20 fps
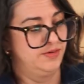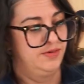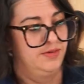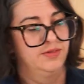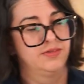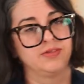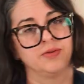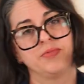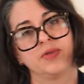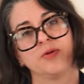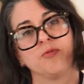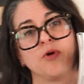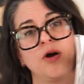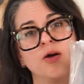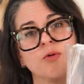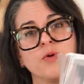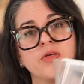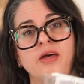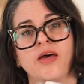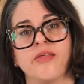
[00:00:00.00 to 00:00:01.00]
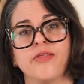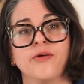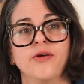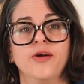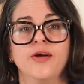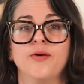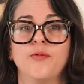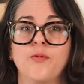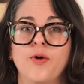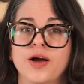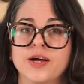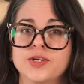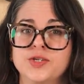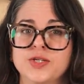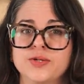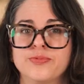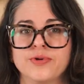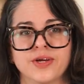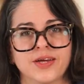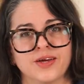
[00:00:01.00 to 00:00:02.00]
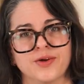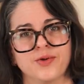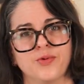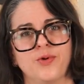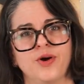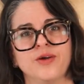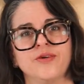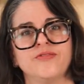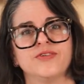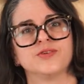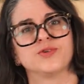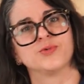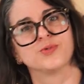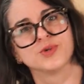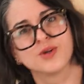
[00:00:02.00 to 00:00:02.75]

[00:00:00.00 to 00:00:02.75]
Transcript: Is something wrong with Heather? Why is she bringing out a water filter?